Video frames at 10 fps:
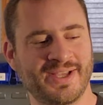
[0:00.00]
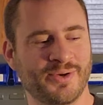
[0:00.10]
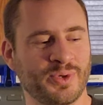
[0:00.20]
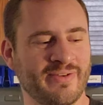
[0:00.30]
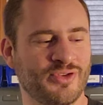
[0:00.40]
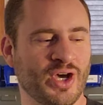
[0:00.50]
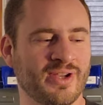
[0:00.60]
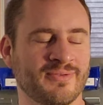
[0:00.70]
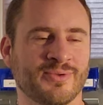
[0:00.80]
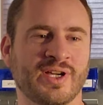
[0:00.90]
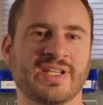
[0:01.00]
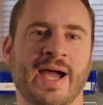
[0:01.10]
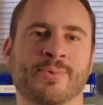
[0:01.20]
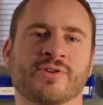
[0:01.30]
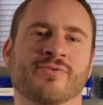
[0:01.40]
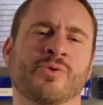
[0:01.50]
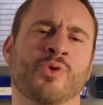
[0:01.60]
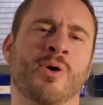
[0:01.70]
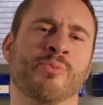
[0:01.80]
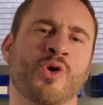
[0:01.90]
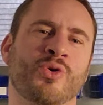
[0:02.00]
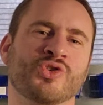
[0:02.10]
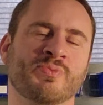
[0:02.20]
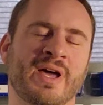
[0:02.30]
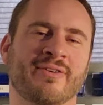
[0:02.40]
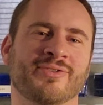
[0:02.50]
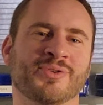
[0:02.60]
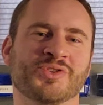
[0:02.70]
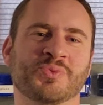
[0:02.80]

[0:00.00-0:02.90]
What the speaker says: We've done adapters for the raw brokerage manifolds.